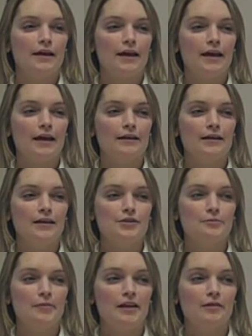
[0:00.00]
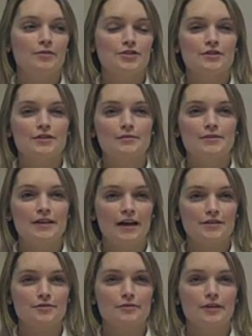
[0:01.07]
And each meeting was it was
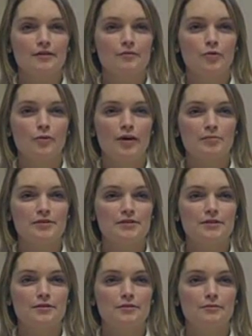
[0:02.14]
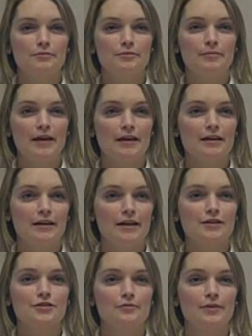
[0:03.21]
nicer that we were able to make a
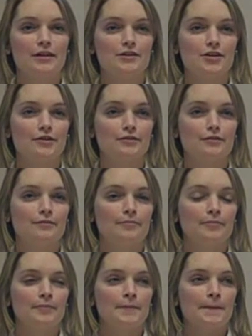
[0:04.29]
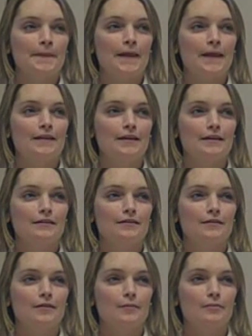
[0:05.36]
connection with each other. And then
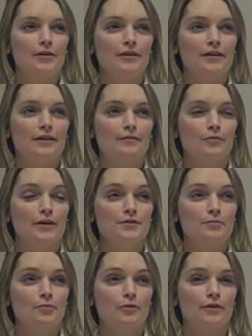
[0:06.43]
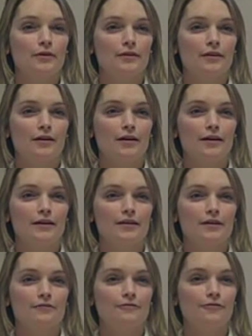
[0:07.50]
Amelia was born on a
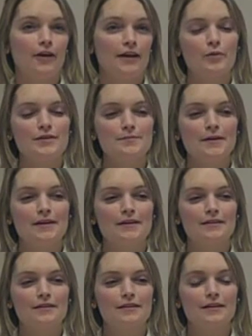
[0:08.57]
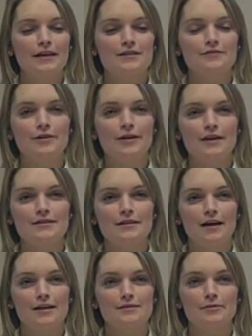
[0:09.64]
Friday night. Spent the next few days in the
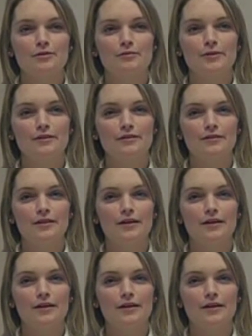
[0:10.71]
hospital with